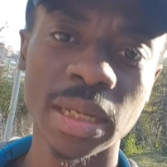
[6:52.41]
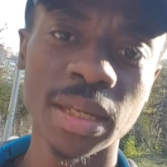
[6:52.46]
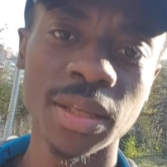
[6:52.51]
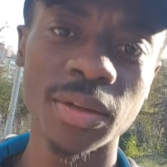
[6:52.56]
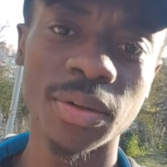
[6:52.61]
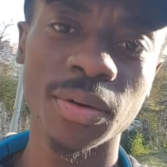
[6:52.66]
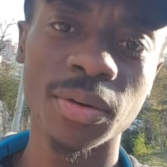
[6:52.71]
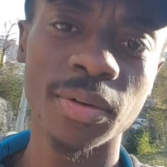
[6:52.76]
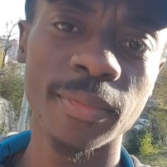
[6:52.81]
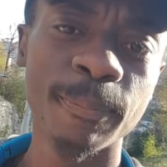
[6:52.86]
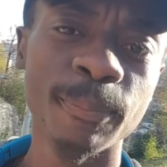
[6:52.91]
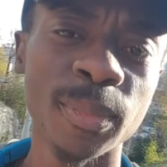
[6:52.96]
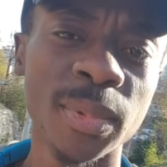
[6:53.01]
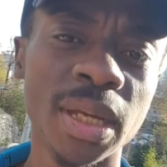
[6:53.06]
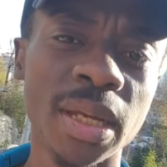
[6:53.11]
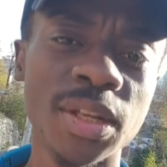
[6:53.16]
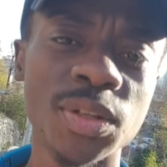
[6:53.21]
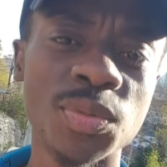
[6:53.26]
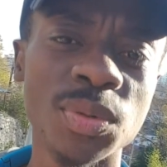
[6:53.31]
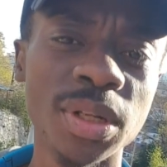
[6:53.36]
You know,
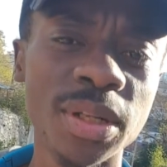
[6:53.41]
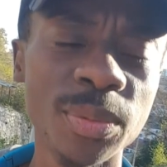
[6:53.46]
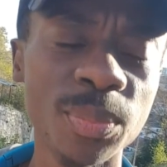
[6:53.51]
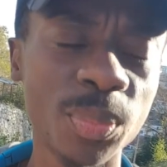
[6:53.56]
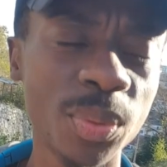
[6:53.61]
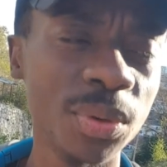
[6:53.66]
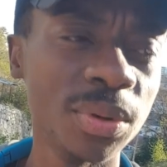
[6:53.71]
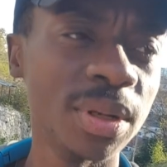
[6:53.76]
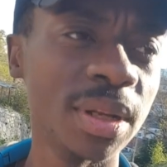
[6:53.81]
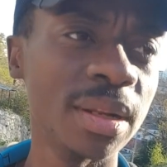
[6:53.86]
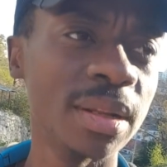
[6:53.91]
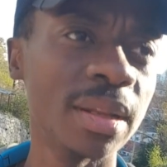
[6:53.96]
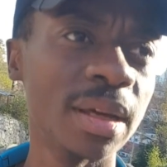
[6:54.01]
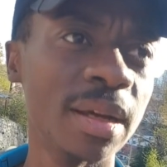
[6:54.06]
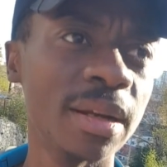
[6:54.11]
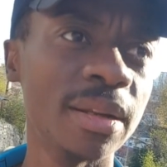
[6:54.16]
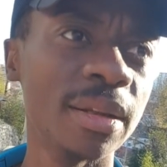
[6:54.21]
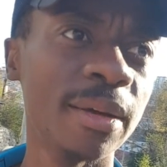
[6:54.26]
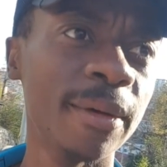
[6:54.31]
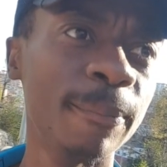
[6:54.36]
it's really important
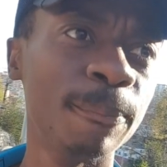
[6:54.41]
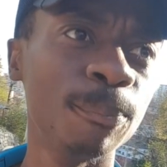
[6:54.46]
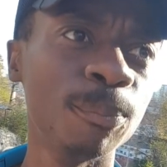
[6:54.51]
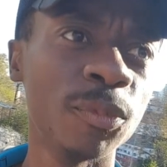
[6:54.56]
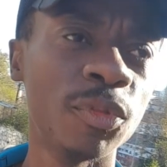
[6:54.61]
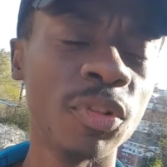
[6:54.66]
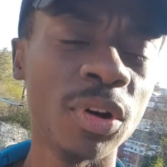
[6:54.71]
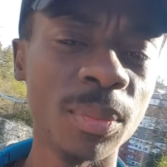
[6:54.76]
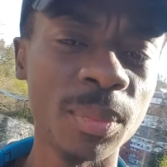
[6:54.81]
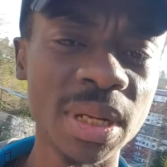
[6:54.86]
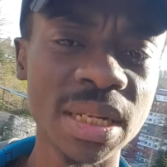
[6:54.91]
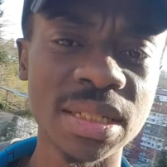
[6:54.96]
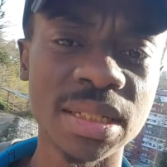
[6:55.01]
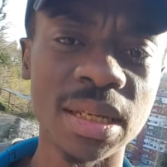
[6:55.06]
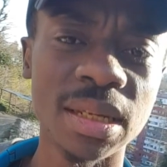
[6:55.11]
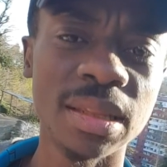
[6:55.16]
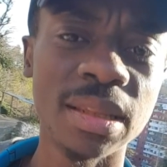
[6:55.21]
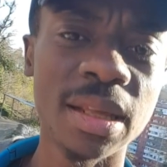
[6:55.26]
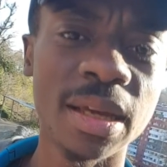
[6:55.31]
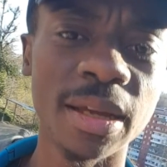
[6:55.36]
that farmers
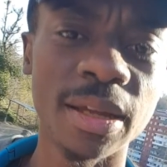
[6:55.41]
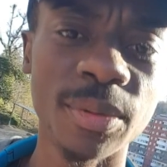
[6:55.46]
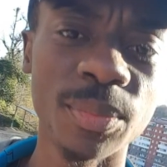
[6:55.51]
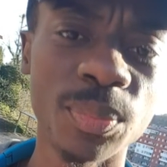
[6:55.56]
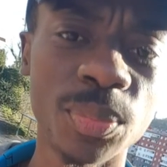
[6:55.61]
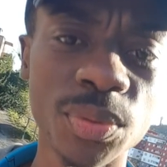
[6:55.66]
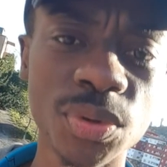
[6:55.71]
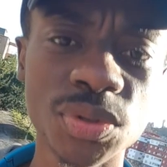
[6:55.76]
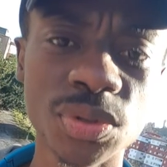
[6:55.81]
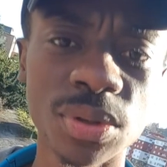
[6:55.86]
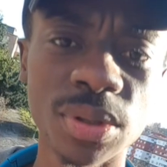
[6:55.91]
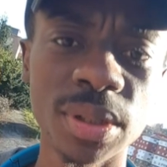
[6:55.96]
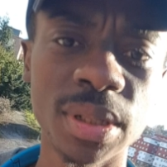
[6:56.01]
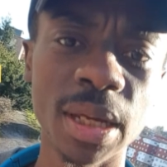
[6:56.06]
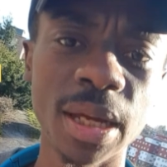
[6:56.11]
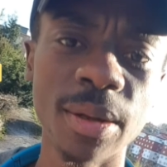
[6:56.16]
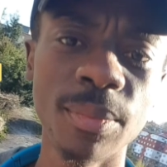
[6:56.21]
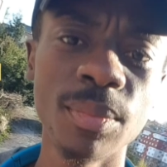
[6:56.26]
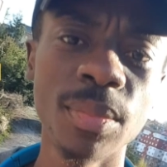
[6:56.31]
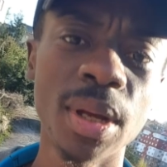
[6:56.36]
get their inputs on
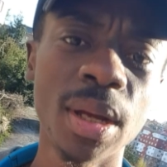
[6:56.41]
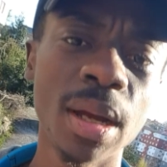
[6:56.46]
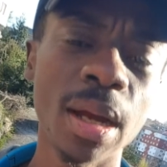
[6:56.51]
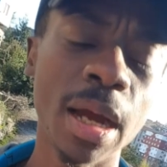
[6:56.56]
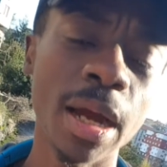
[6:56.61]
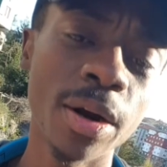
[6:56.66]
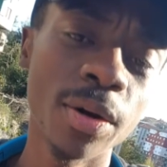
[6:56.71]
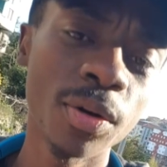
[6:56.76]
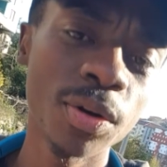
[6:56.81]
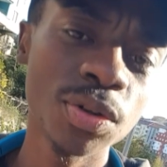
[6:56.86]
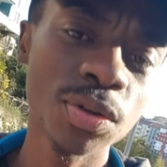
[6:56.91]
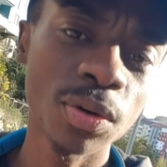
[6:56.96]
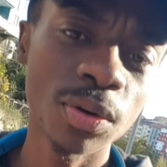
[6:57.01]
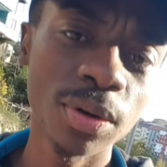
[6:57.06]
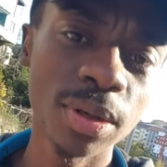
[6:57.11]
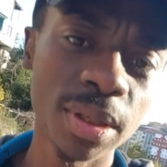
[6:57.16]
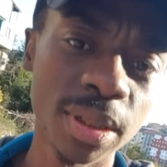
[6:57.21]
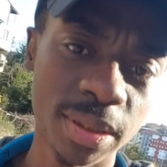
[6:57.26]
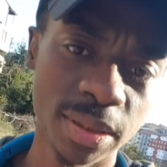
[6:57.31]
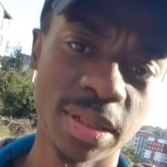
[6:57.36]
time, and not only